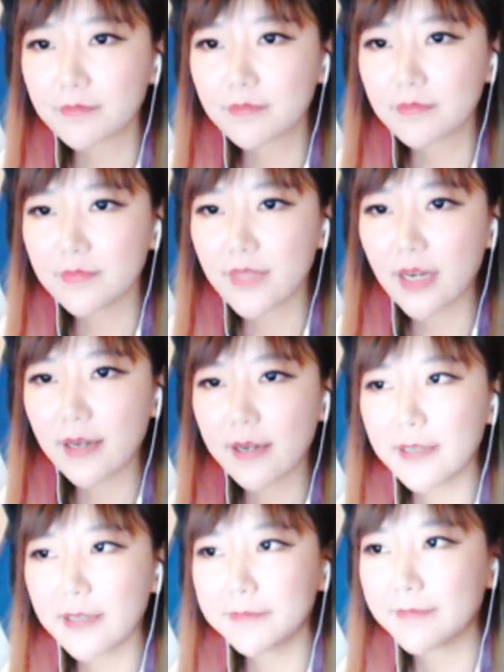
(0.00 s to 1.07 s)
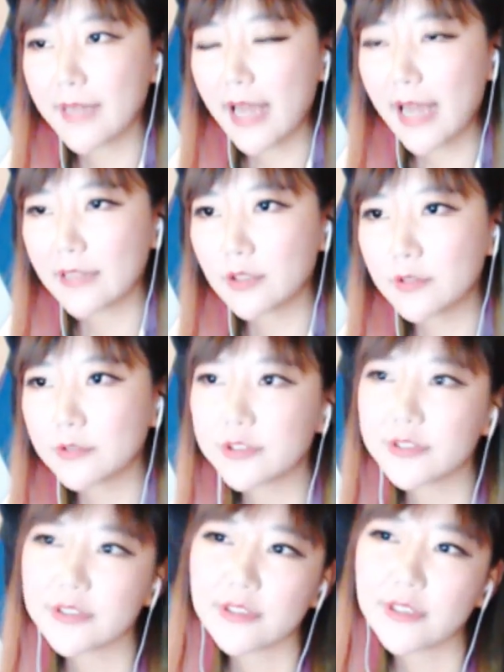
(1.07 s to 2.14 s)
I don't
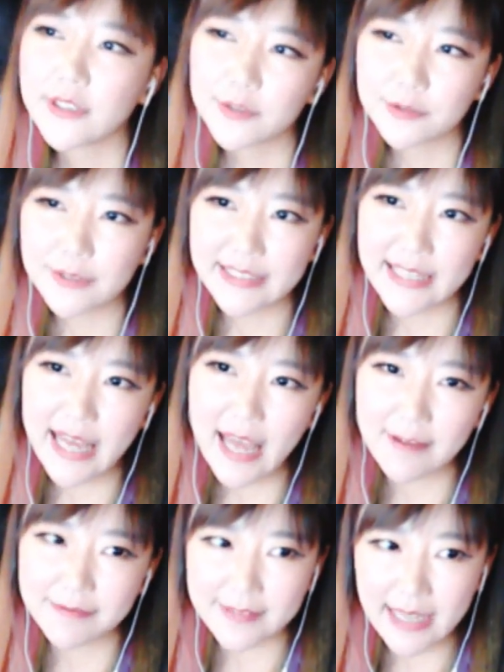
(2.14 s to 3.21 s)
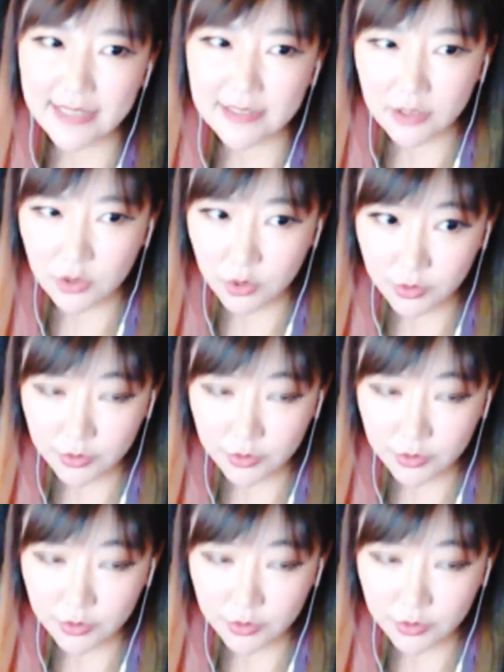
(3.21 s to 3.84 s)
really have that good